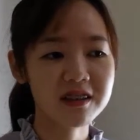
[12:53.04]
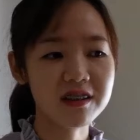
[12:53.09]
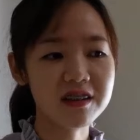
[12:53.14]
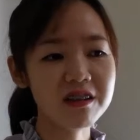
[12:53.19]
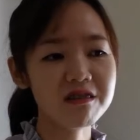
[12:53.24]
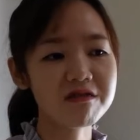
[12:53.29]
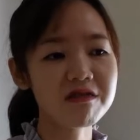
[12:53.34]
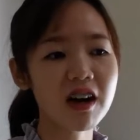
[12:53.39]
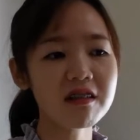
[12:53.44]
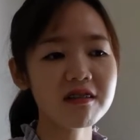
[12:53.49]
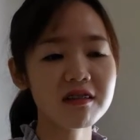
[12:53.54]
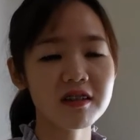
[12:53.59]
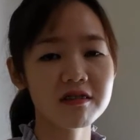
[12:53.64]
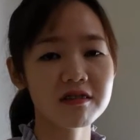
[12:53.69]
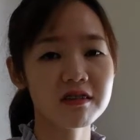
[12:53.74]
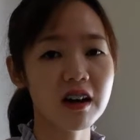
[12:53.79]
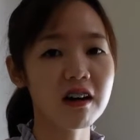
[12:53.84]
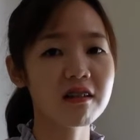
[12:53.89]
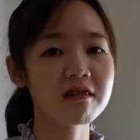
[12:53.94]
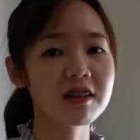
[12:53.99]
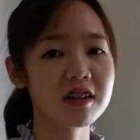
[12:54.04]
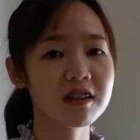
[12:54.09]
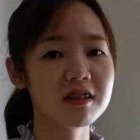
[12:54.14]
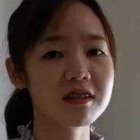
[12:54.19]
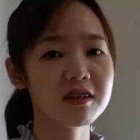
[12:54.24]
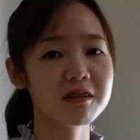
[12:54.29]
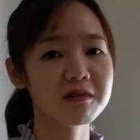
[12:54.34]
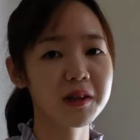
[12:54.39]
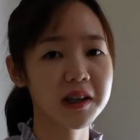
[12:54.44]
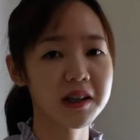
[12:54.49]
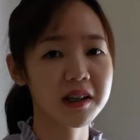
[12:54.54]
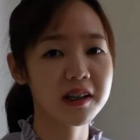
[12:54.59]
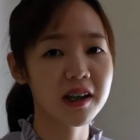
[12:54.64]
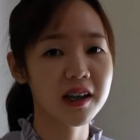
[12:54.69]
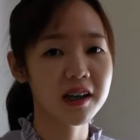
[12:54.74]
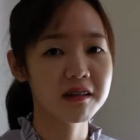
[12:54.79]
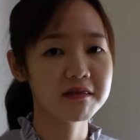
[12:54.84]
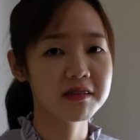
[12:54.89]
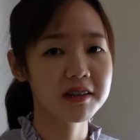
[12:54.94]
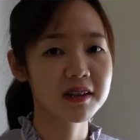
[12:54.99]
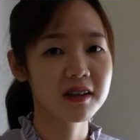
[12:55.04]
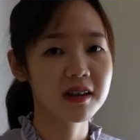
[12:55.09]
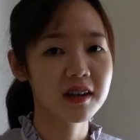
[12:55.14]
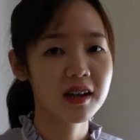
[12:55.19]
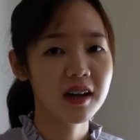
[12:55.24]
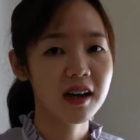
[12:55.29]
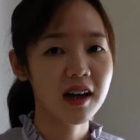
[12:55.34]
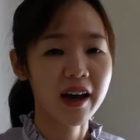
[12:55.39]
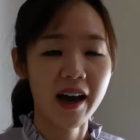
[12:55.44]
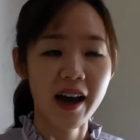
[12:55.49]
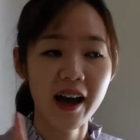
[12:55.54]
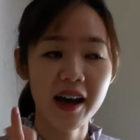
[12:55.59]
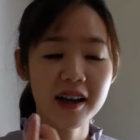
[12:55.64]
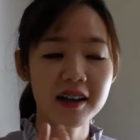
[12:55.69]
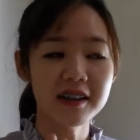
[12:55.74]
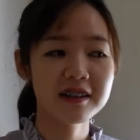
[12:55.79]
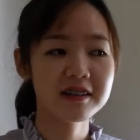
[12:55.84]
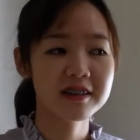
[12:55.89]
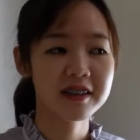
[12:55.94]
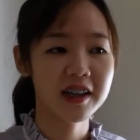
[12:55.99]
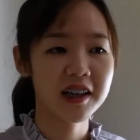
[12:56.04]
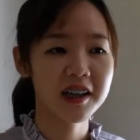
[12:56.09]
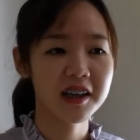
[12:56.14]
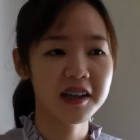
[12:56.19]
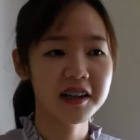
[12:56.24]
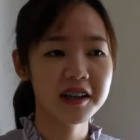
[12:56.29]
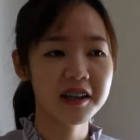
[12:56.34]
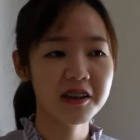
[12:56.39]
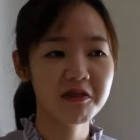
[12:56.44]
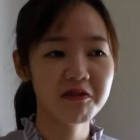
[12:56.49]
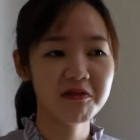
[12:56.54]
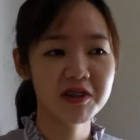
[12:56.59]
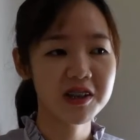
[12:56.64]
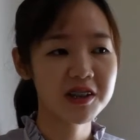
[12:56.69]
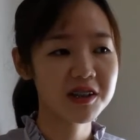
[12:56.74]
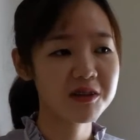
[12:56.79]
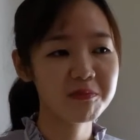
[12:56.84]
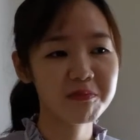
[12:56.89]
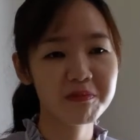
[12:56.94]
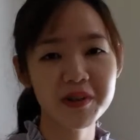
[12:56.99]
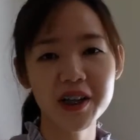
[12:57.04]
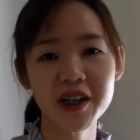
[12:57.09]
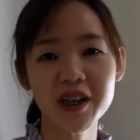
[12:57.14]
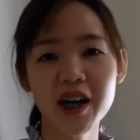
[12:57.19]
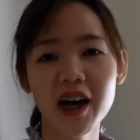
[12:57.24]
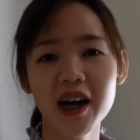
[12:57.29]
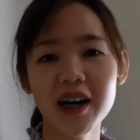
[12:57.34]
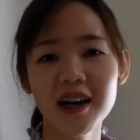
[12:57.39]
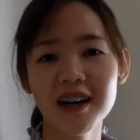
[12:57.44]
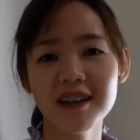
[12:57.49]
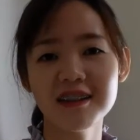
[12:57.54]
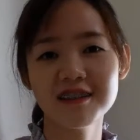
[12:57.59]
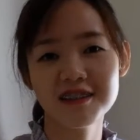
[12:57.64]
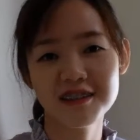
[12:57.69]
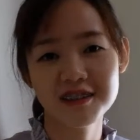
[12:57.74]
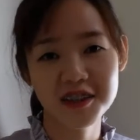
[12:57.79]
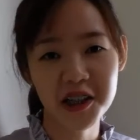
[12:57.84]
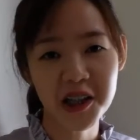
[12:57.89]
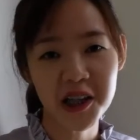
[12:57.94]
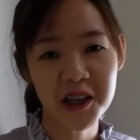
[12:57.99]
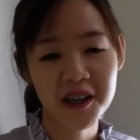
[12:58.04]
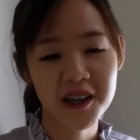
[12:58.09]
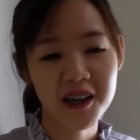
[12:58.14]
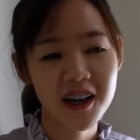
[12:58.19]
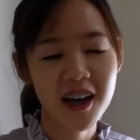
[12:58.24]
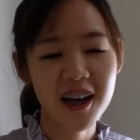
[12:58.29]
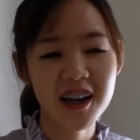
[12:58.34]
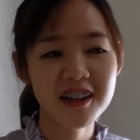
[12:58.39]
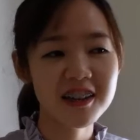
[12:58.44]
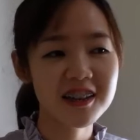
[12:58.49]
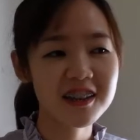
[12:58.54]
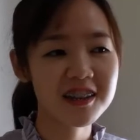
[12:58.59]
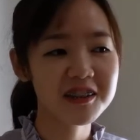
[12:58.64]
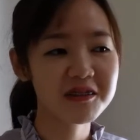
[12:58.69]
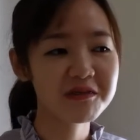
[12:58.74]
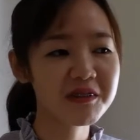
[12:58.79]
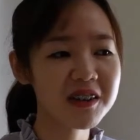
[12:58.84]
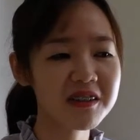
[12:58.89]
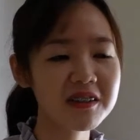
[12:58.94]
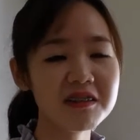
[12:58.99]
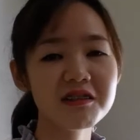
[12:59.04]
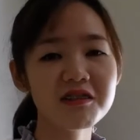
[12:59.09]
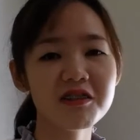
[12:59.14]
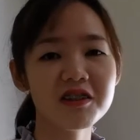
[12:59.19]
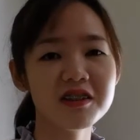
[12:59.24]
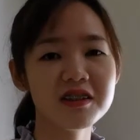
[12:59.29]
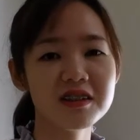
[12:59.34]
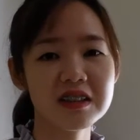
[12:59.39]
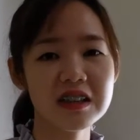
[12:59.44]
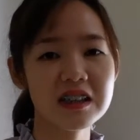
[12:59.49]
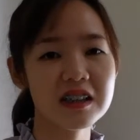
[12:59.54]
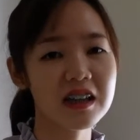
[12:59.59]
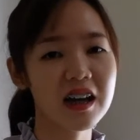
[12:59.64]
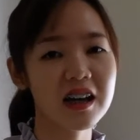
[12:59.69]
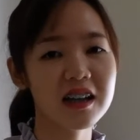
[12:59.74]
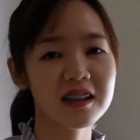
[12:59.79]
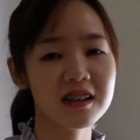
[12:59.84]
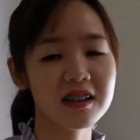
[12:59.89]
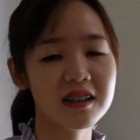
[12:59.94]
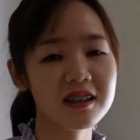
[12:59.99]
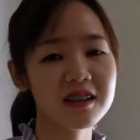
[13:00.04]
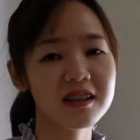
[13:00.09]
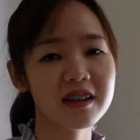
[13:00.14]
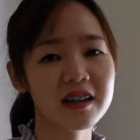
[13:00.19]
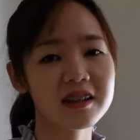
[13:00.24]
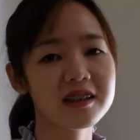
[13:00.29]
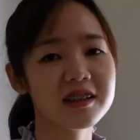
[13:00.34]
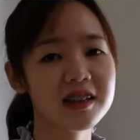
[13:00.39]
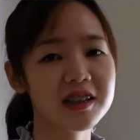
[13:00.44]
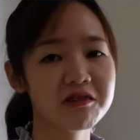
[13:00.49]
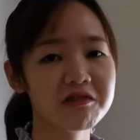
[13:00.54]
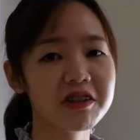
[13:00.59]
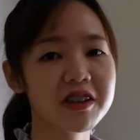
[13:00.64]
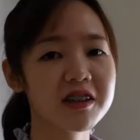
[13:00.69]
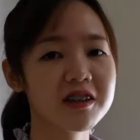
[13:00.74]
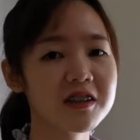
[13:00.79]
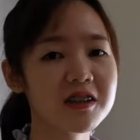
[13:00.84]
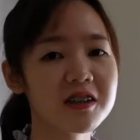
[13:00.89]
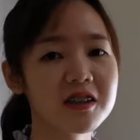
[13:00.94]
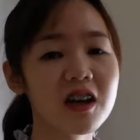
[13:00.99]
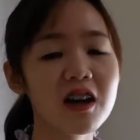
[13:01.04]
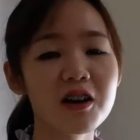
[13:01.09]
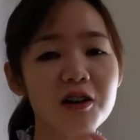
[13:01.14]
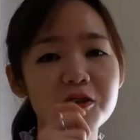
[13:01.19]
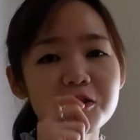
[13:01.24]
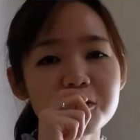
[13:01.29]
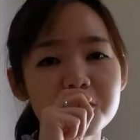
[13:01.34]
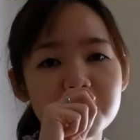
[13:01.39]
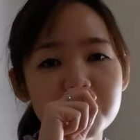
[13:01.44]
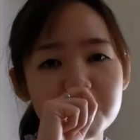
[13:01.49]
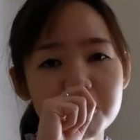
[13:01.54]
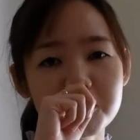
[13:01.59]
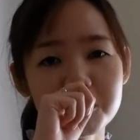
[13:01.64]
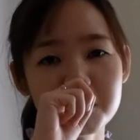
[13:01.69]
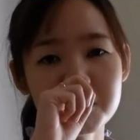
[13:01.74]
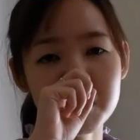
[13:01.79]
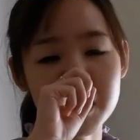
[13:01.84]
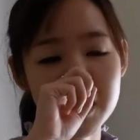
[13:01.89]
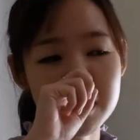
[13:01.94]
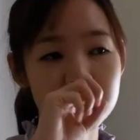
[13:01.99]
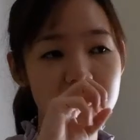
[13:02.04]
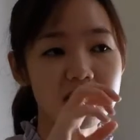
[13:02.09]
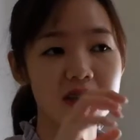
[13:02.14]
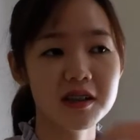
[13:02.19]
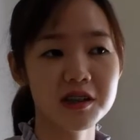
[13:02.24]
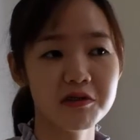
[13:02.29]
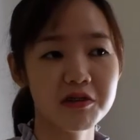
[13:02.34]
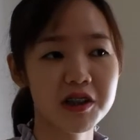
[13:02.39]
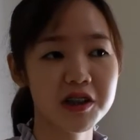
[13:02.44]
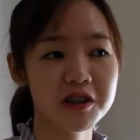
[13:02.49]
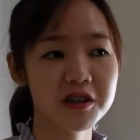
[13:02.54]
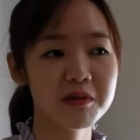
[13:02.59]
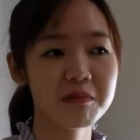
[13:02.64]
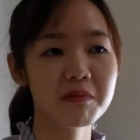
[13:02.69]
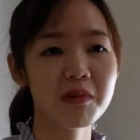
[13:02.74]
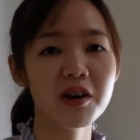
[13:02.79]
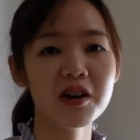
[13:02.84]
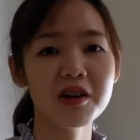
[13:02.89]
they run around in the waiting area, and they even play hide and seek, and it is very noisy in that situation. So to make this situation more